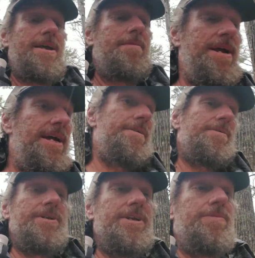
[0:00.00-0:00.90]
man,
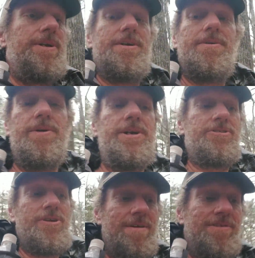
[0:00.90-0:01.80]
when, you, when, you, when you're
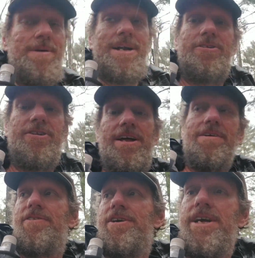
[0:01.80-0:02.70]
traveling by
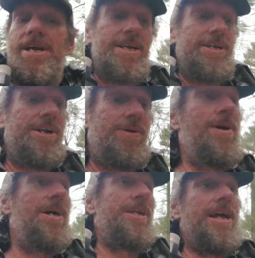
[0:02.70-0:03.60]
yourself, you know
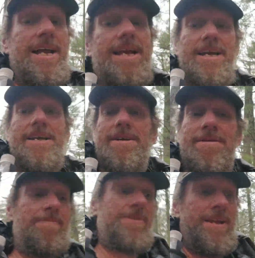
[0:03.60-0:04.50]
what? Hey,
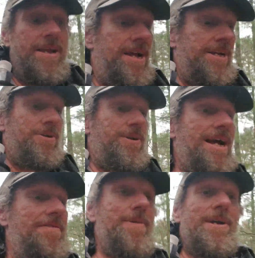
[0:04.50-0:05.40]
you only
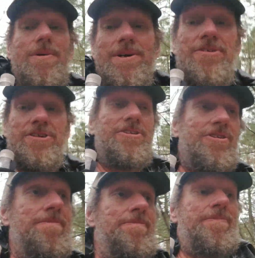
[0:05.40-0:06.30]
have to make one
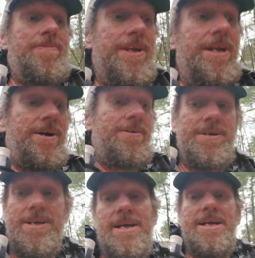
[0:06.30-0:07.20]
decision, you know,
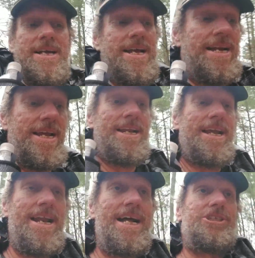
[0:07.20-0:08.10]
and, and,
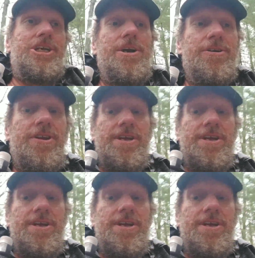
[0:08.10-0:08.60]
and that's yours.